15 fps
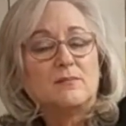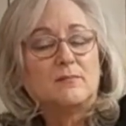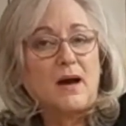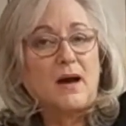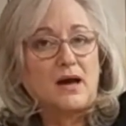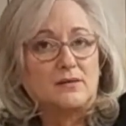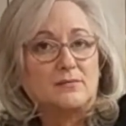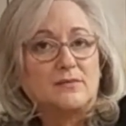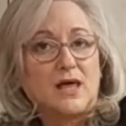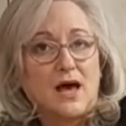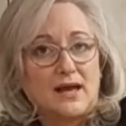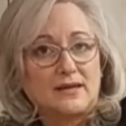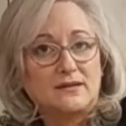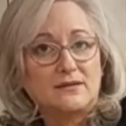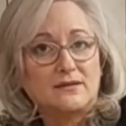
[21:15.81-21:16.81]
bottom
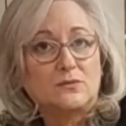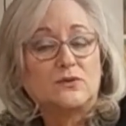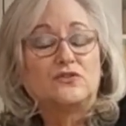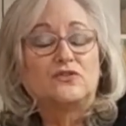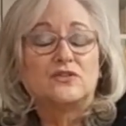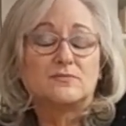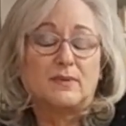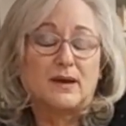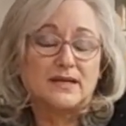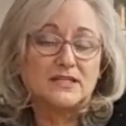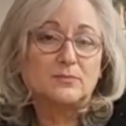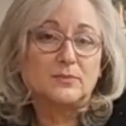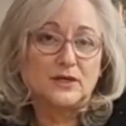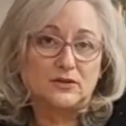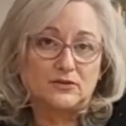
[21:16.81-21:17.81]
line, which is by
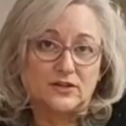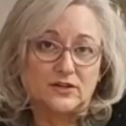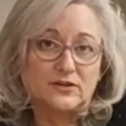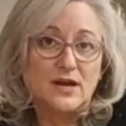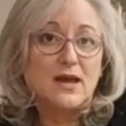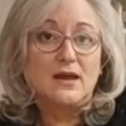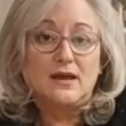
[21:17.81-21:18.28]
Superior.